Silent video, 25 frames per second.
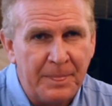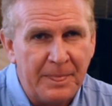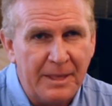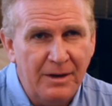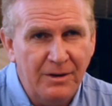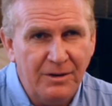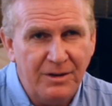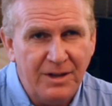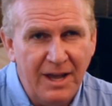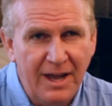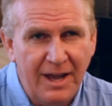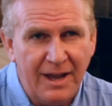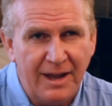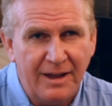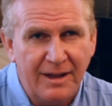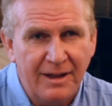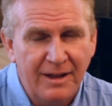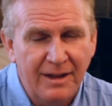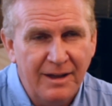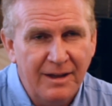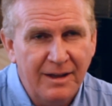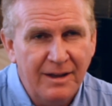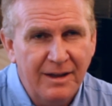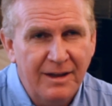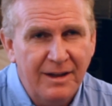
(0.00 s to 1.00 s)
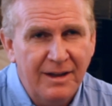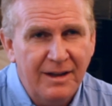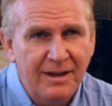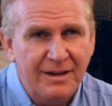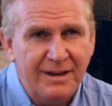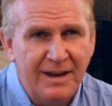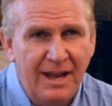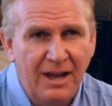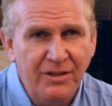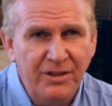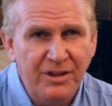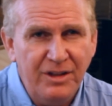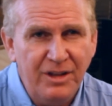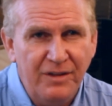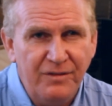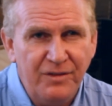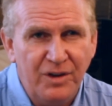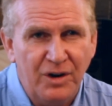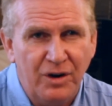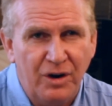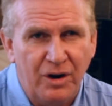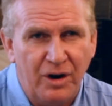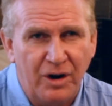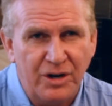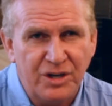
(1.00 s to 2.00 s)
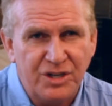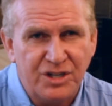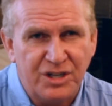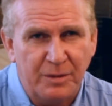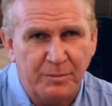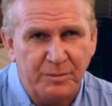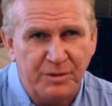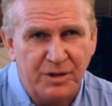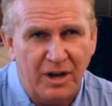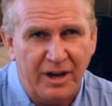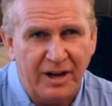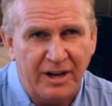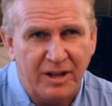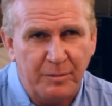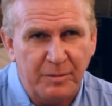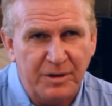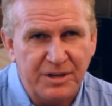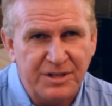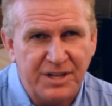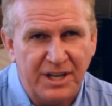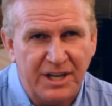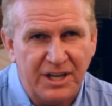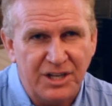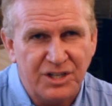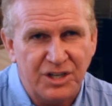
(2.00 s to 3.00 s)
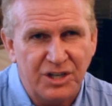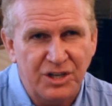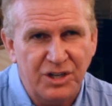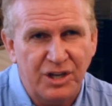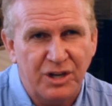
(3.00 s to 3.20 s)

Okay. Now that you have your hardship documentation,